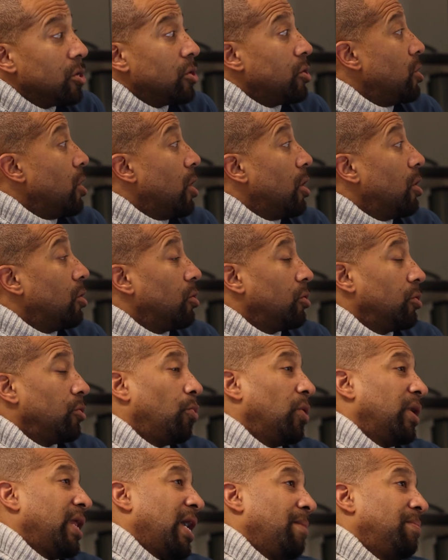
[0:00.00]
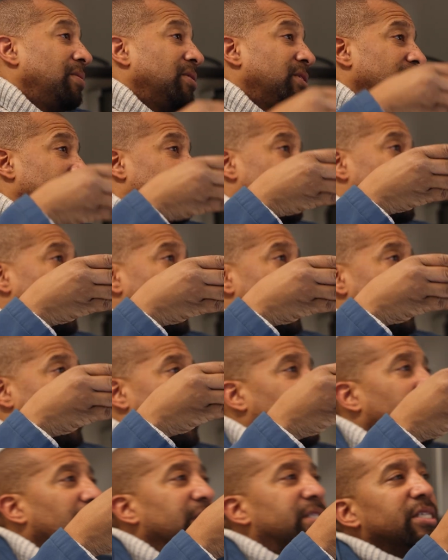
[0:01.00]
No, what happens is
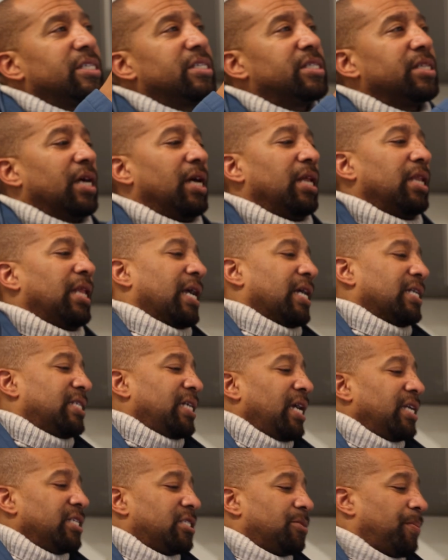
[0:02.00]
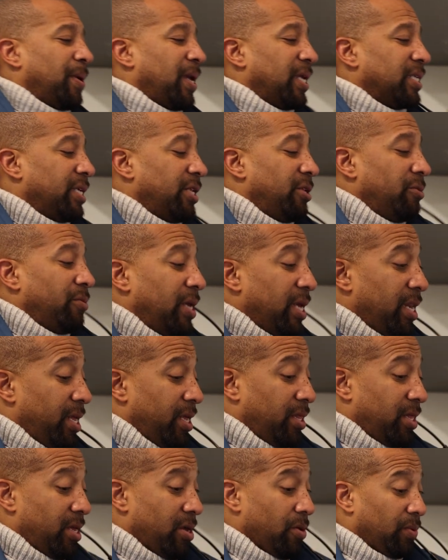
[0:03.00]
it's like a tight space, and you get
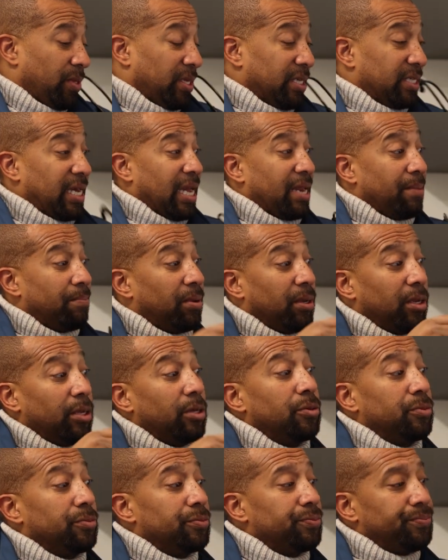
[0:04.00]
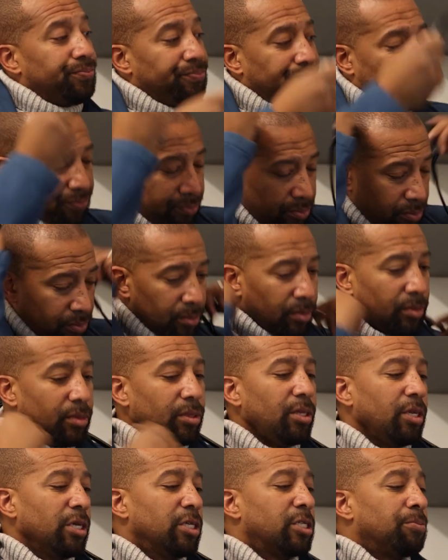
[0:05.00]
in there with a tight balloon,
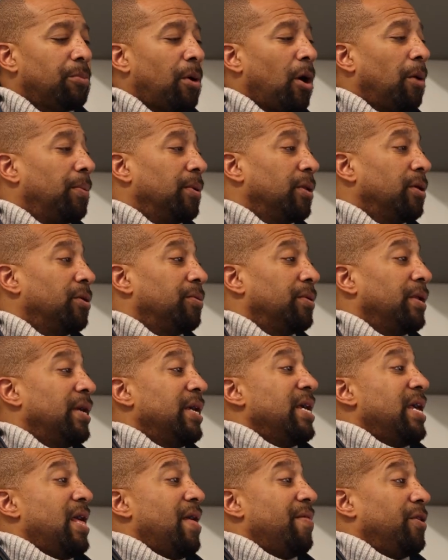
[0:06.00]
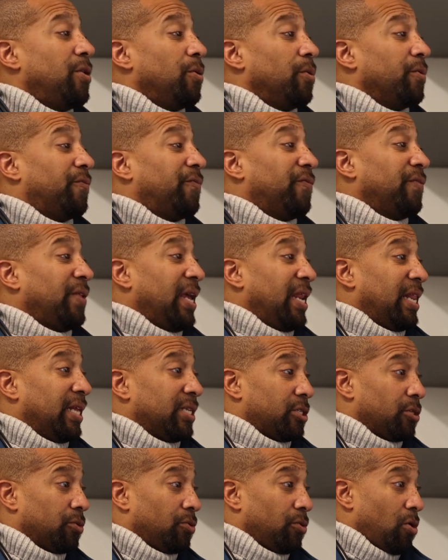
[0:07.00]
a small balloon, and then you inflate
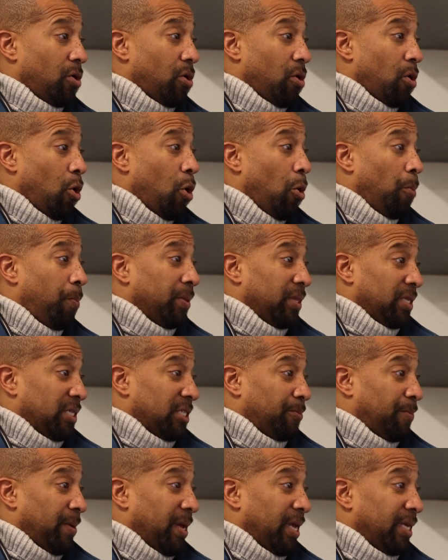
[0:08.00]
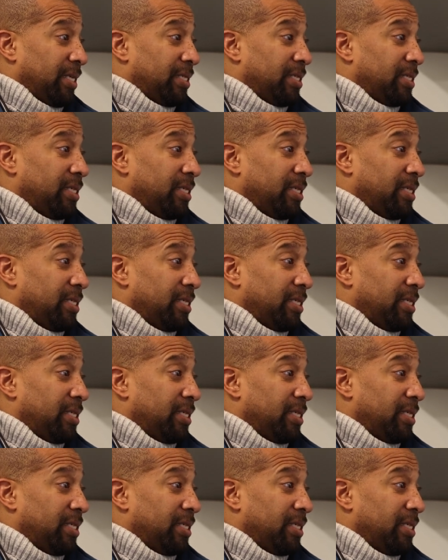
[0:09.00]
it to open the space.